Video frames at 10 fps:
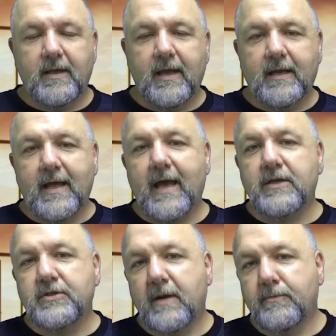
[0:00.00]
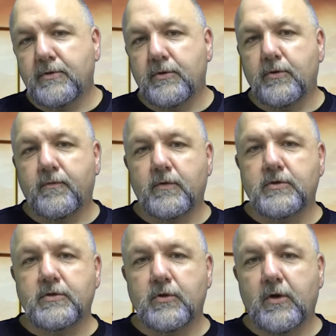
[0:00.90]
In Acts chapter 2,
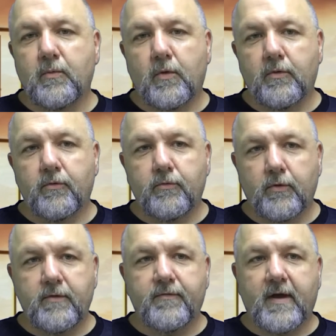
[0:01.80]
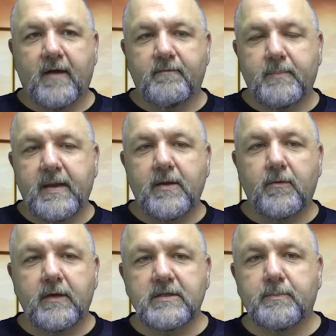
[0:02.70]
verses 31 through 35,
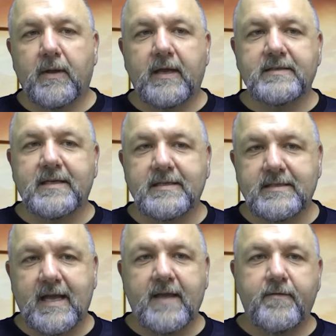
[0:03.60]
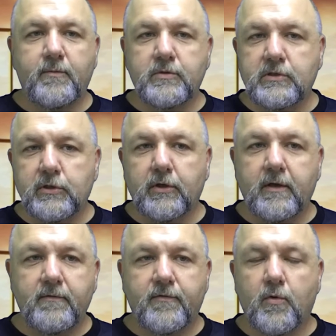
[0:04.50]
Peter explains that David was
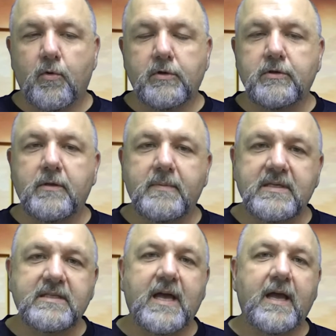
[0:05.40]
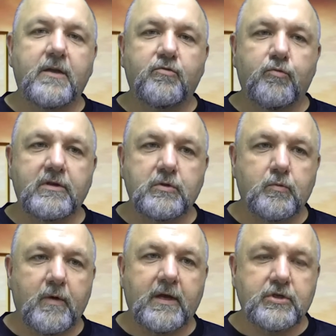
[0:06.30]
looking forward to the Messiah's
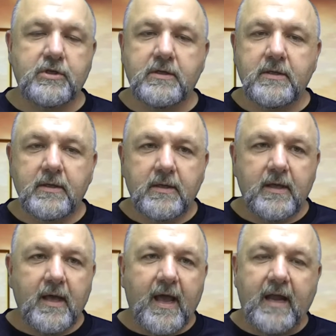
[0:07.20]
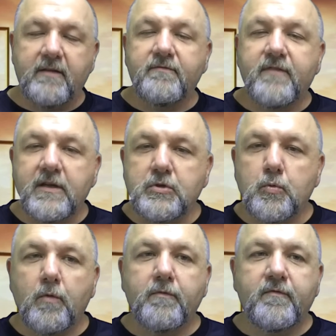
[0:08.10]
resurrection and
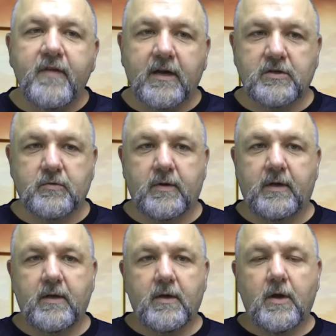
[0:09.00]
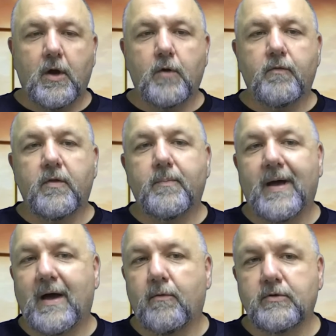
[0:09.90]
eventual victory over the
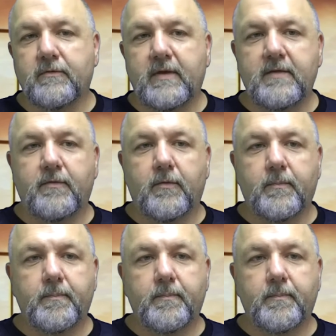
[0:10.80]
powers of evil.